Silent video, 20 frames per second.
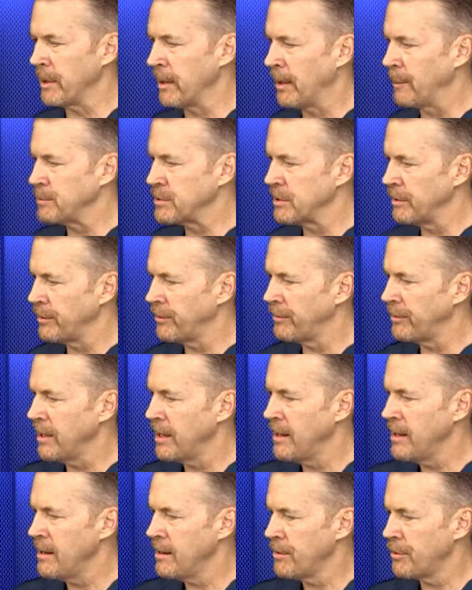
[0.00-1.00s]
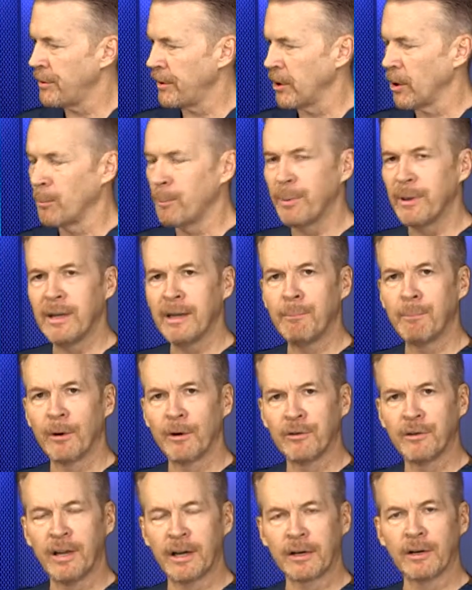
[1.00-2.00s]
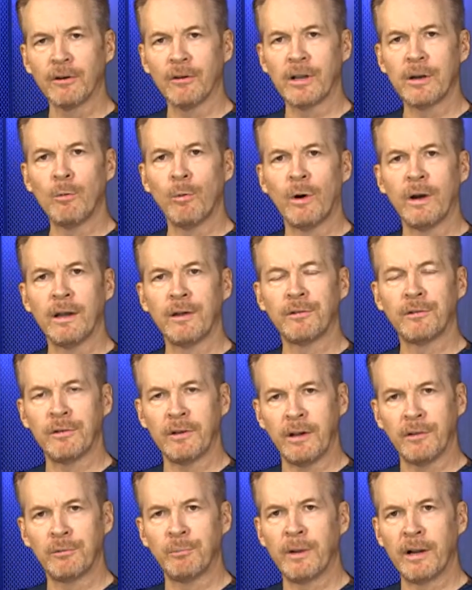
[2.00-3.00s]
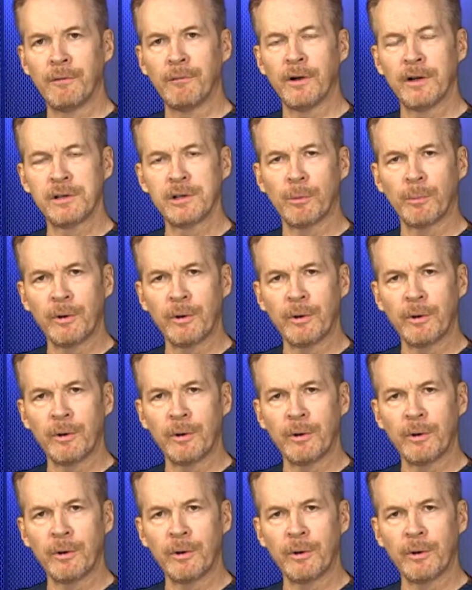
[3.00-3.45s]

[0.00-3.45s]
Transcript: options. Therapy particularly is beneficial,